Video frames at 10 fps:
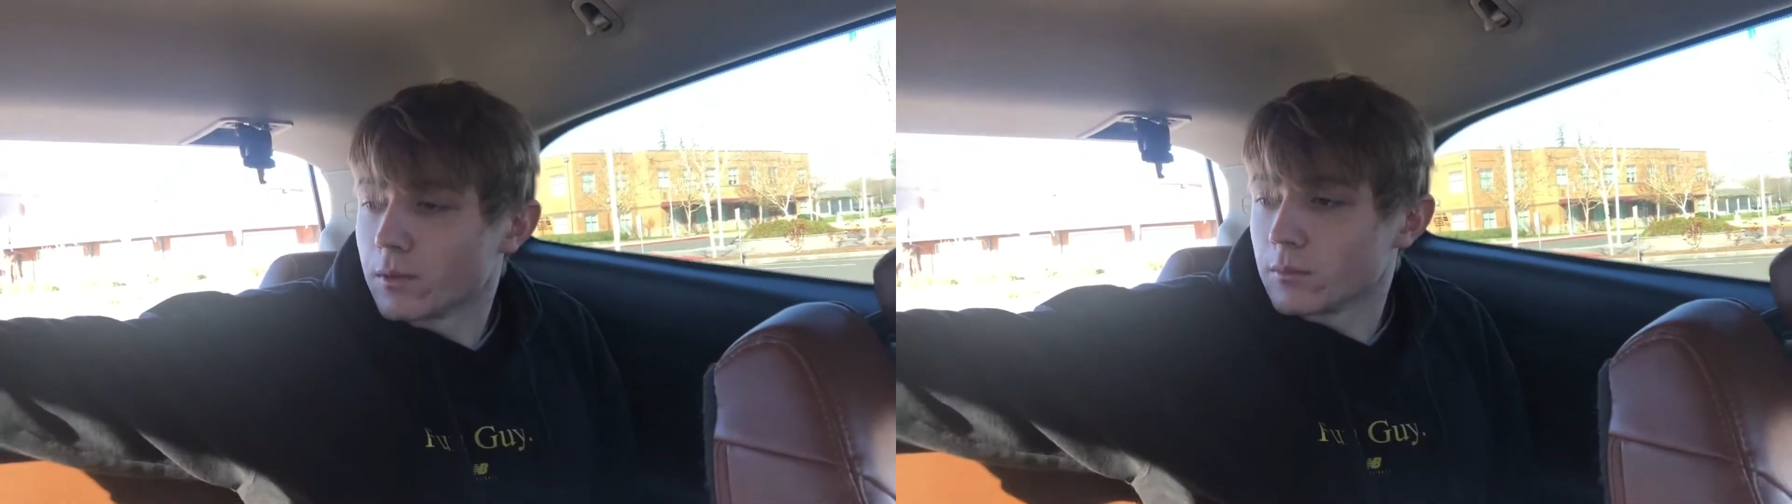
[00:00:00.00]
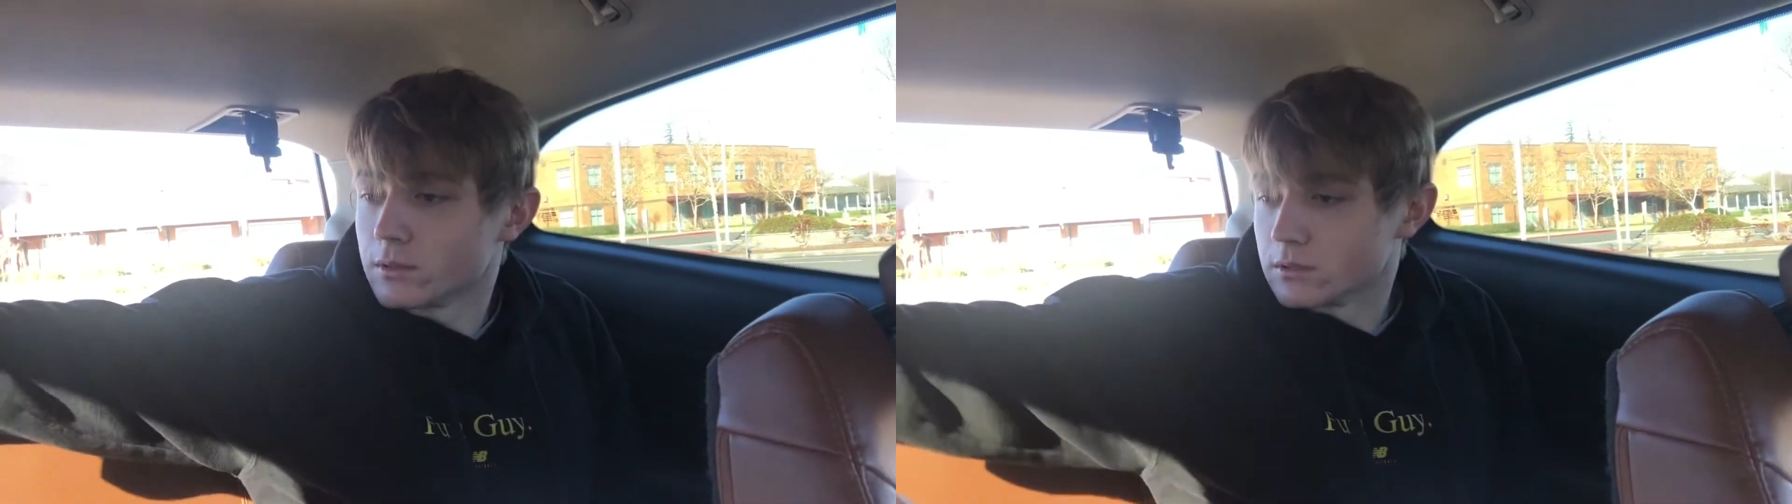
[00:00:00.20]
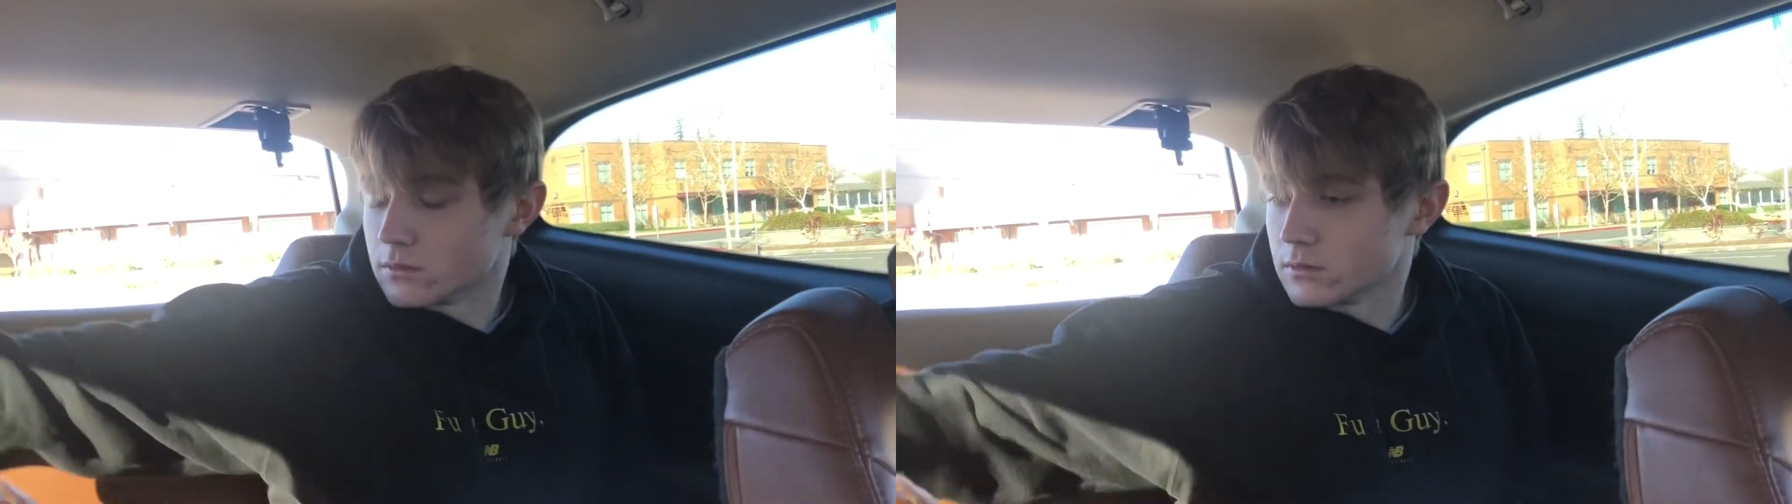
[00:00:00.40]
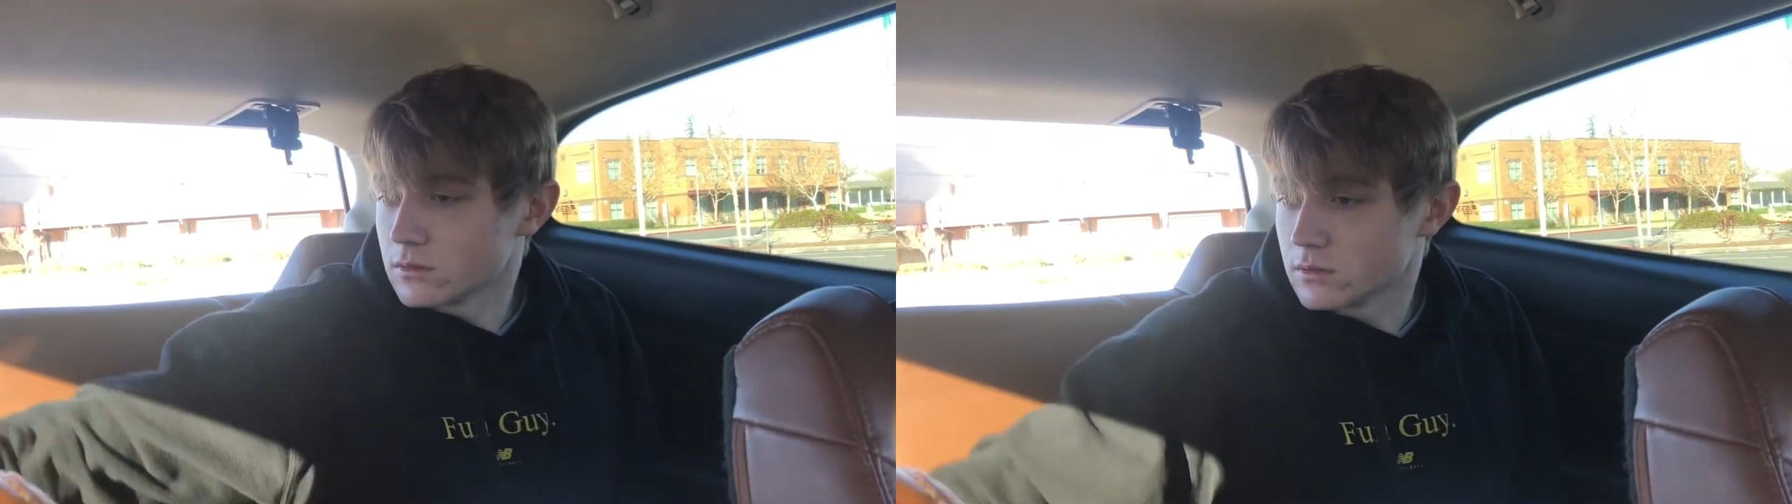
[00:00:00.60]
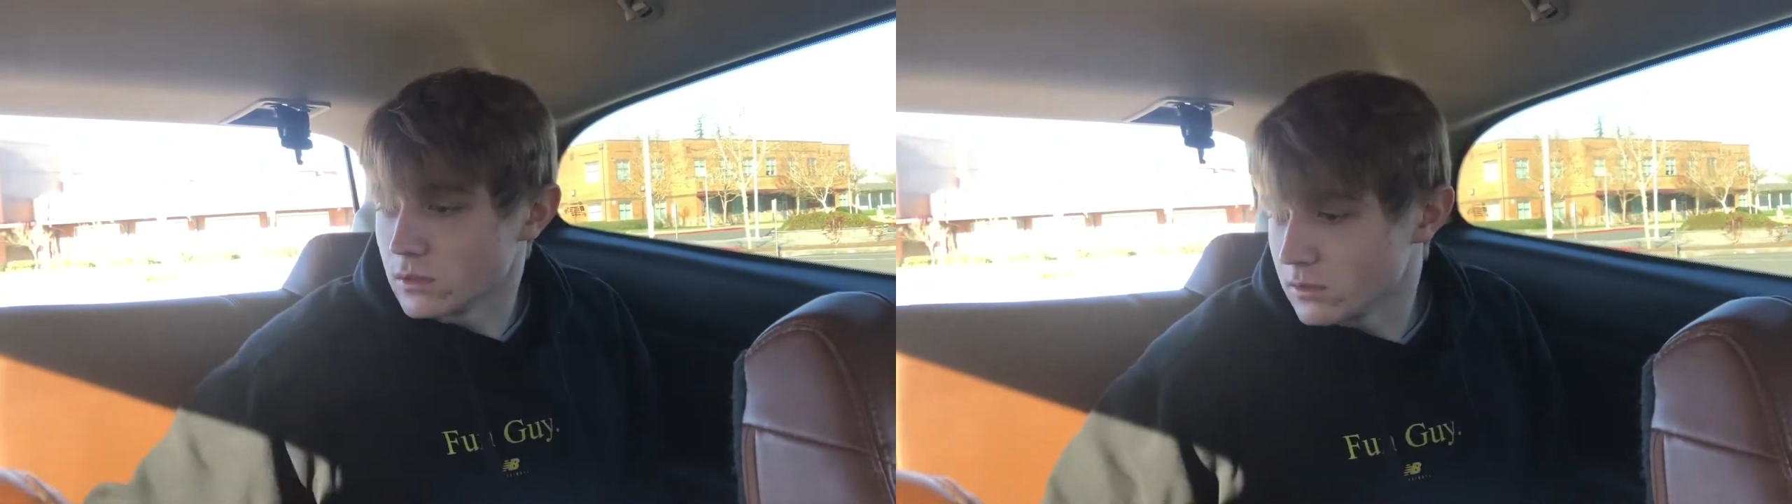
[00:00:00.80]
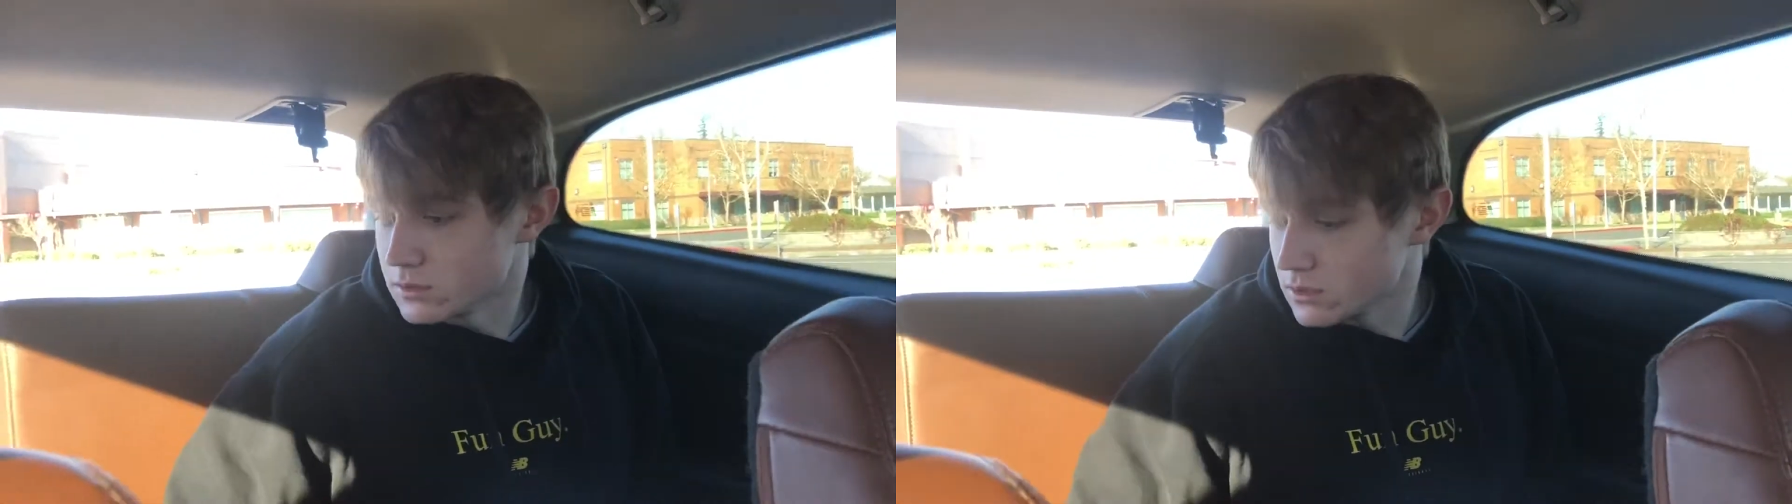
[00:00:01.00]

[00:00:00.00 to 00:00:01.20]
open, close.